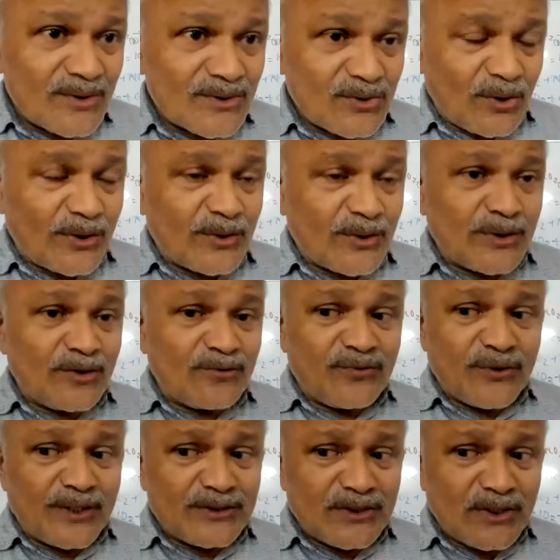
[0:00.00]
Square root of
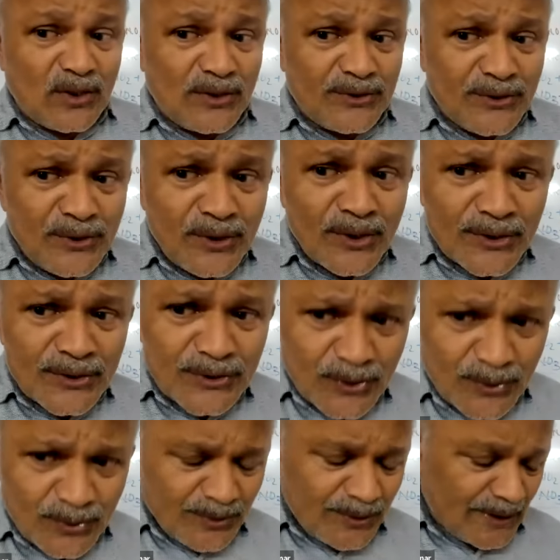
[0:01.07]
4 is equal to
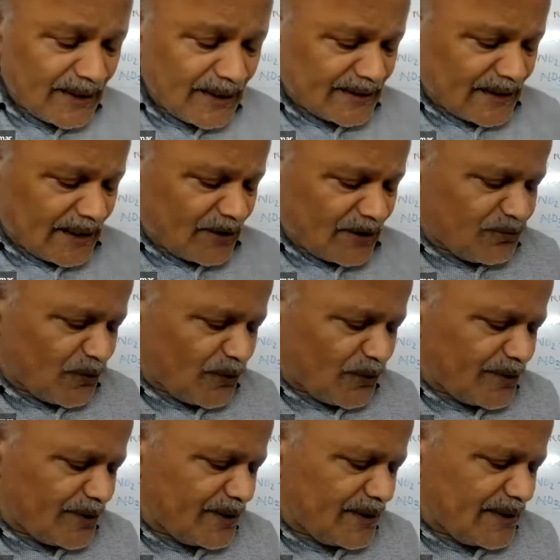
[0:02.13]
2. Therefore,
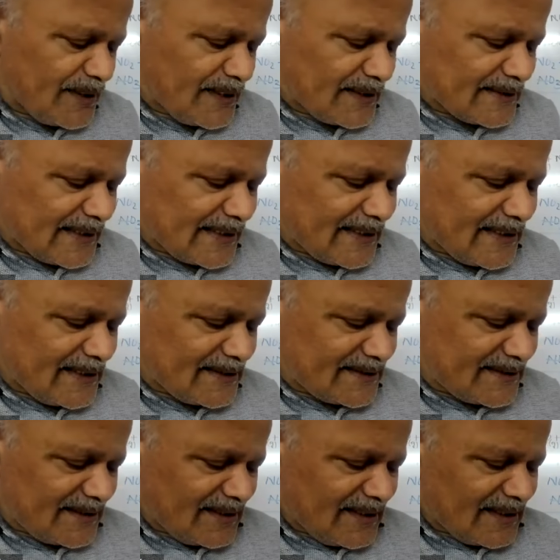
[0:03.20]
that is
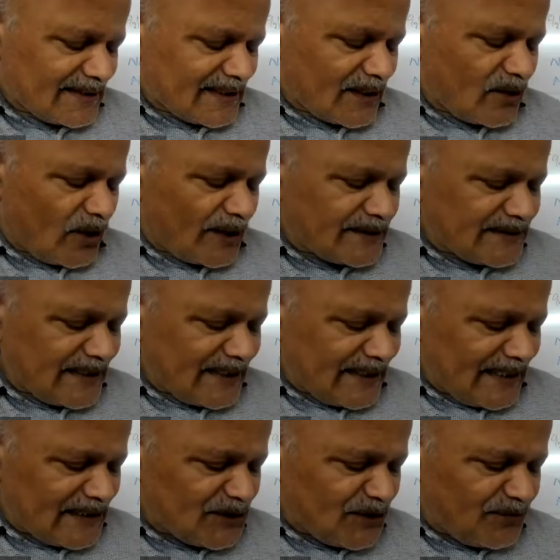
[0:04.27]
the
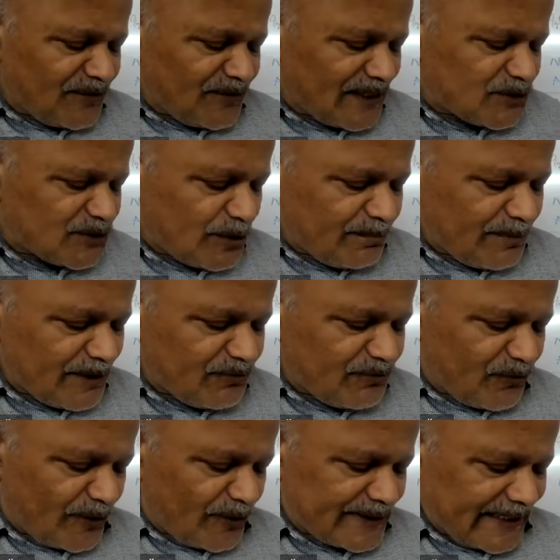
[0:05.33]
concentration of A should be
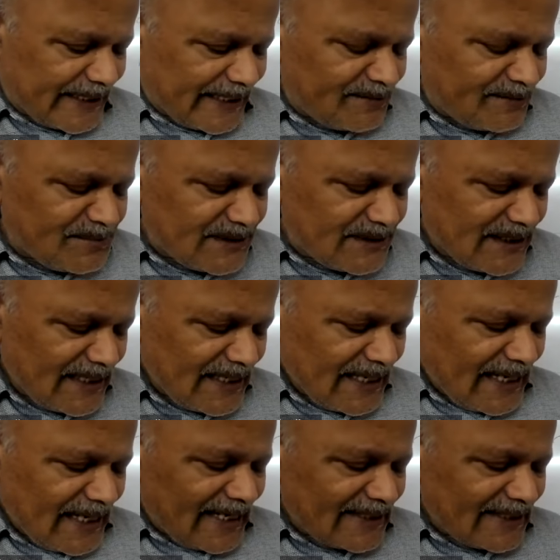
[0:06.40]
4 times
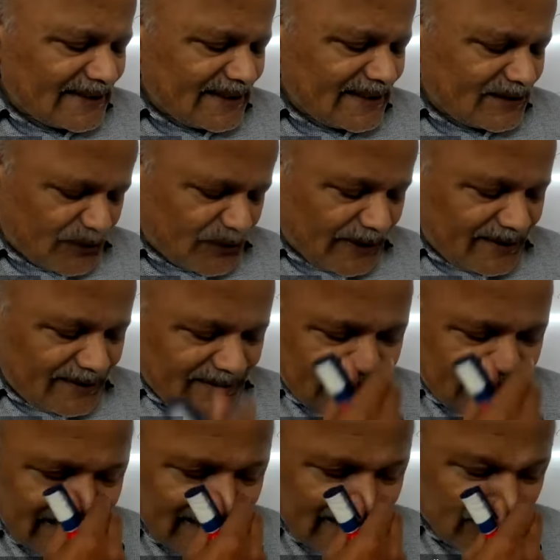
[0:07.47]
and
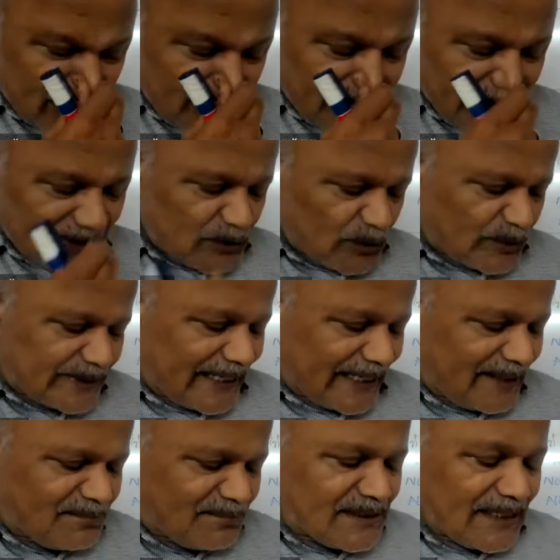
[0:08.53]
A should be 2
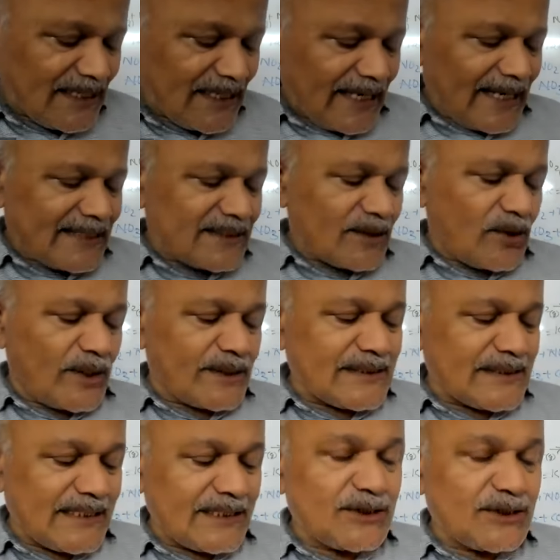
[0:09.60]
times and the
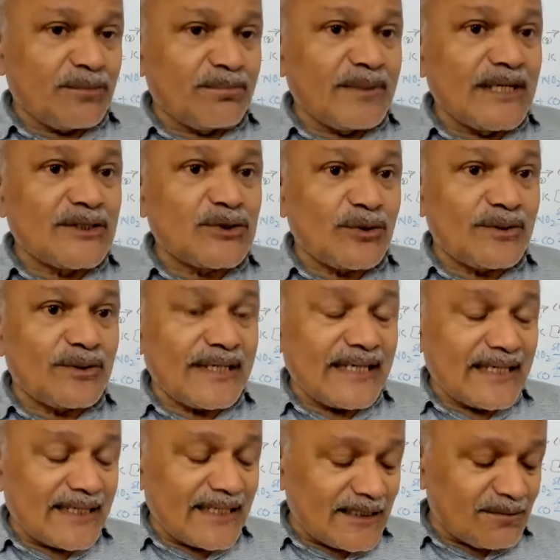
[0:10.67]
concentration of B should
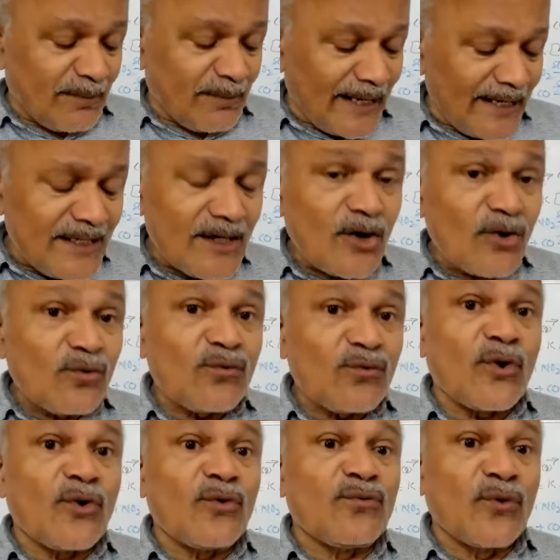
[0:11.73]
increase by
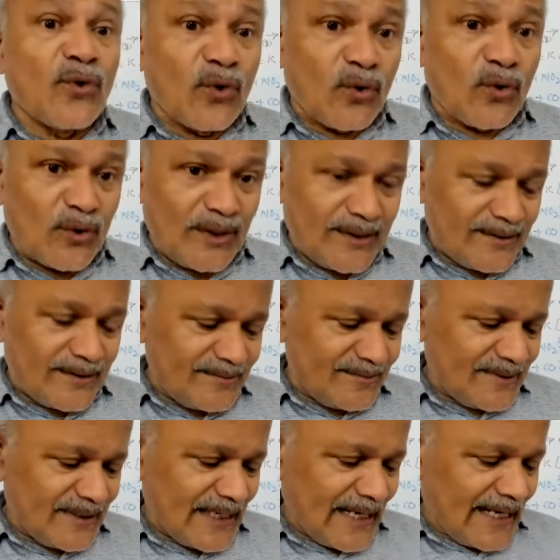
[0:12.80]
4-fold.
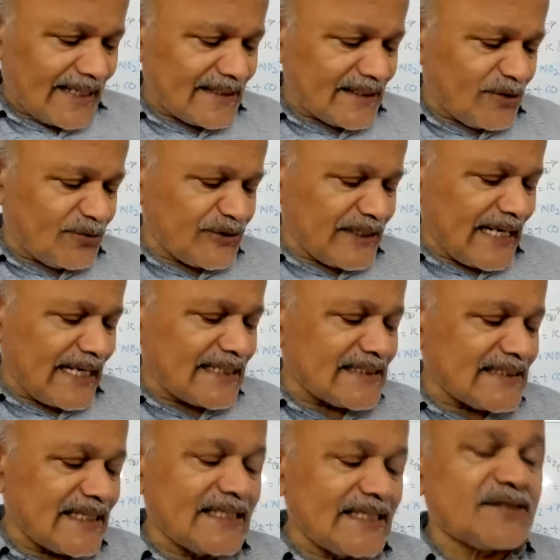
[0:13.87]
And therefore the
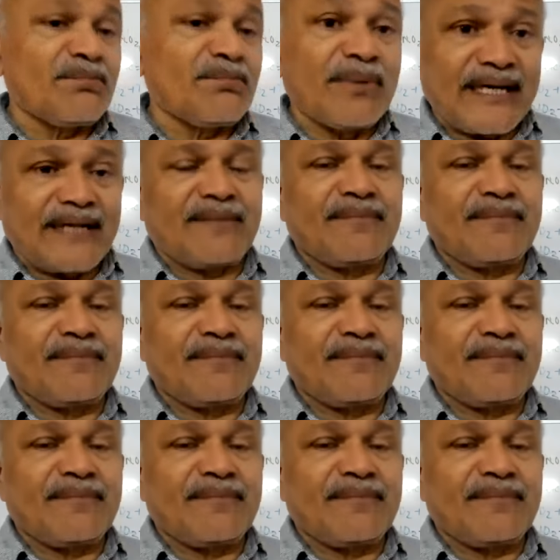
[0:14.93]
answer is B.